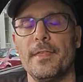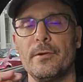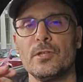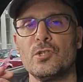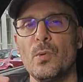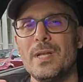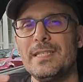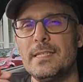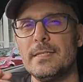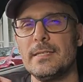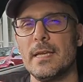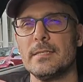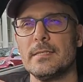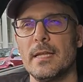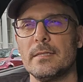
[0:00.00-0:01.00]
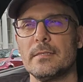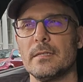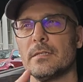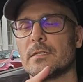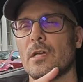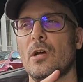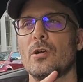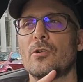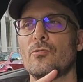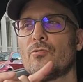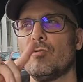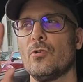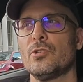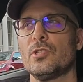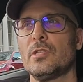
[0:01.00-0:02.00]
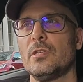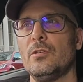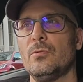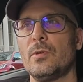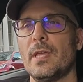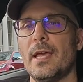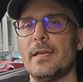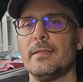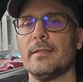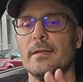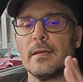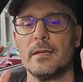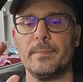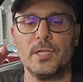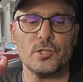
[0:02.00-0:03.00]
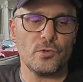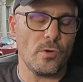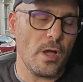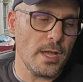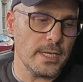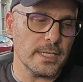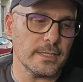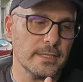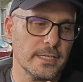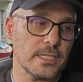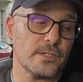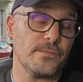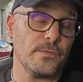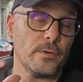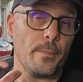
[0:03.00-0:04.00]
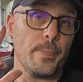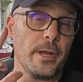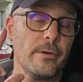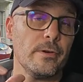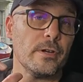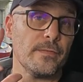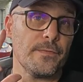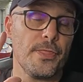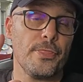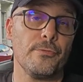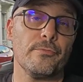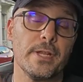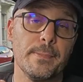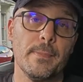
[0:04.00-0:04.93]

There are 20 test centres across the UK that are going to be trialling this for a period of 3